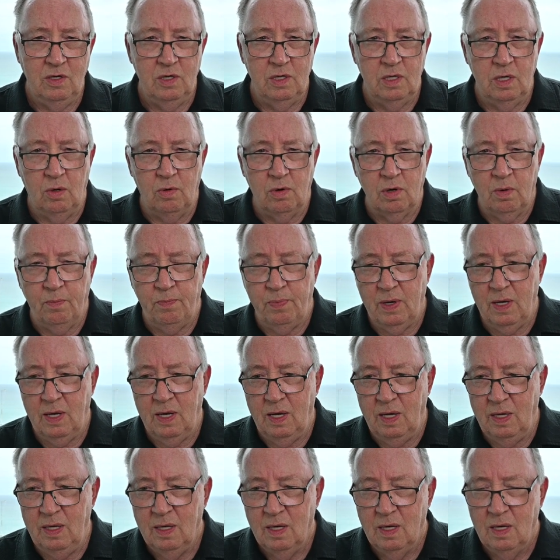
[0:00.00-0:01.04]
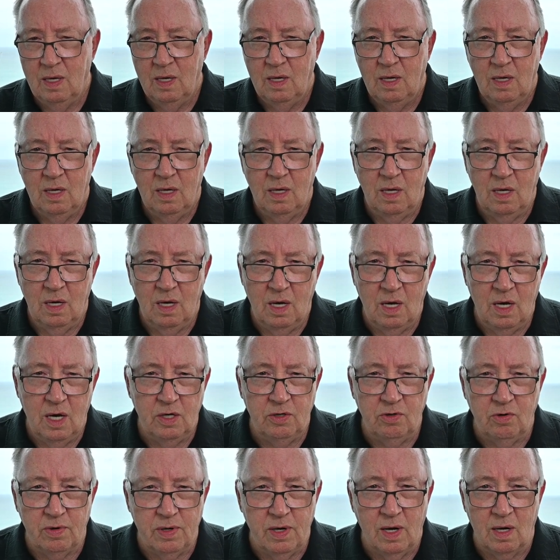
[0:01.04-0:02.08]
You don't want to pay
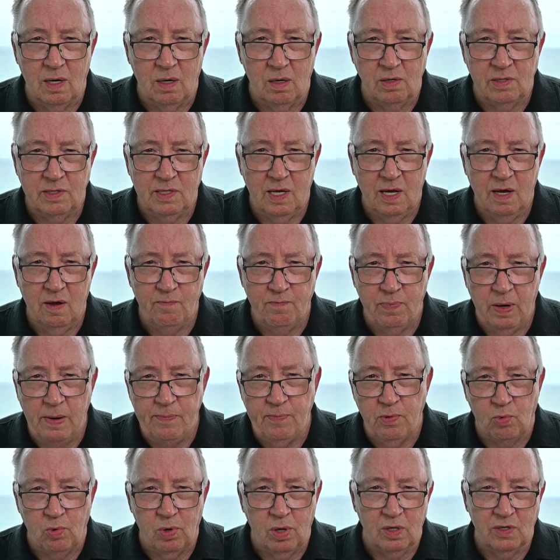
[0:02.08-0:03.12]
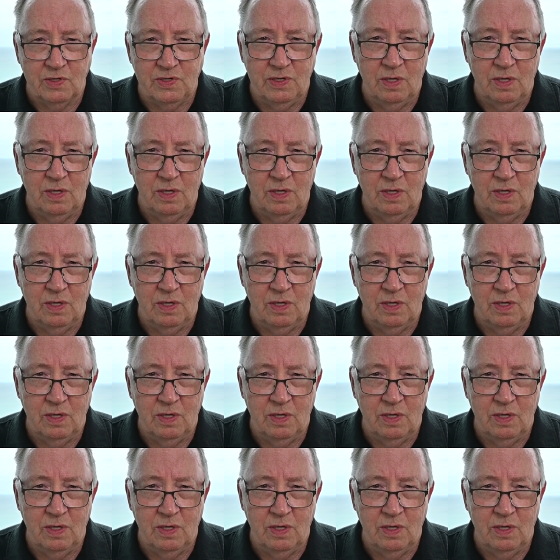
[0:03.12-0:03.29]
$100 to have paperwork